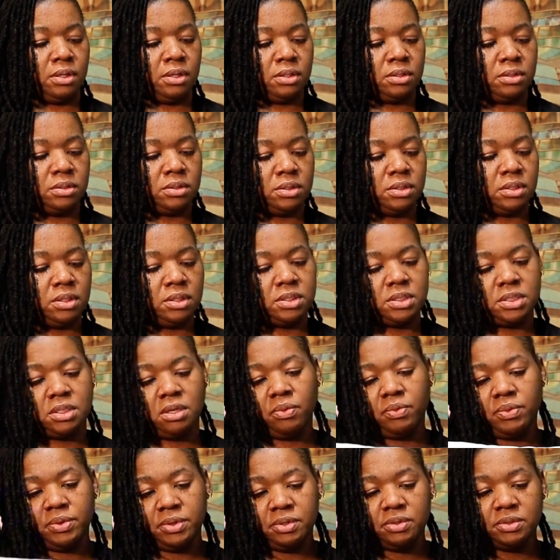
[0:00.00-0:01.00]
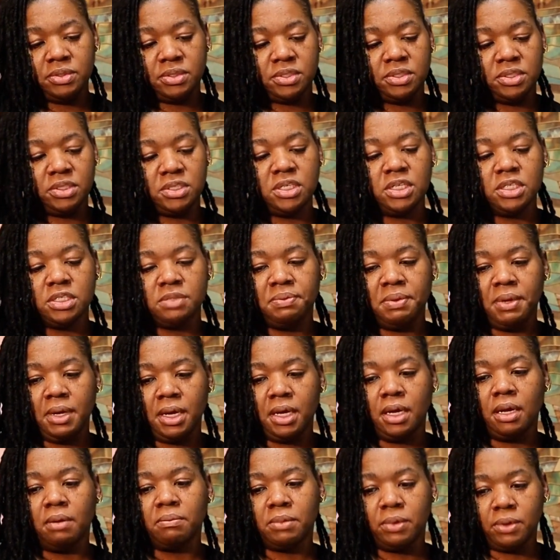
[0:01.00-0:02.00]
Seeing as though we're using a Chuck's pad,
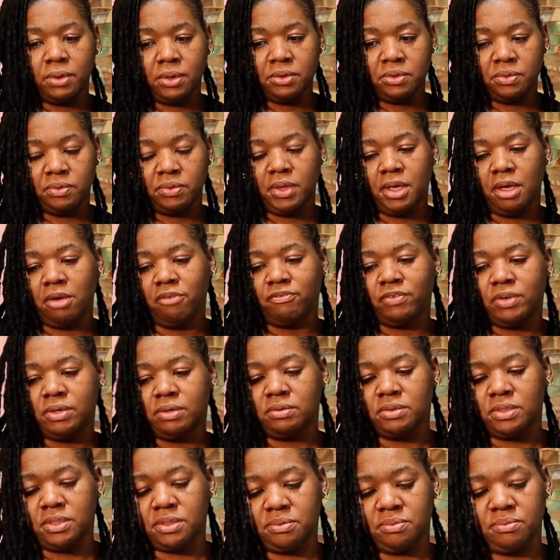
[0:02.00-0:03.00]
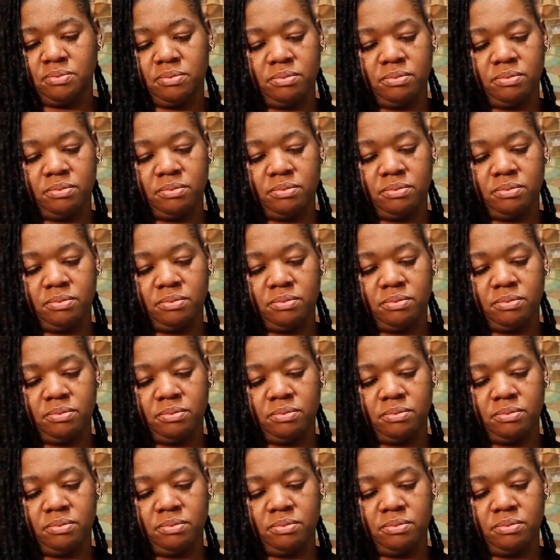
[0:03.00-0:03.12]
I'm going to do that first.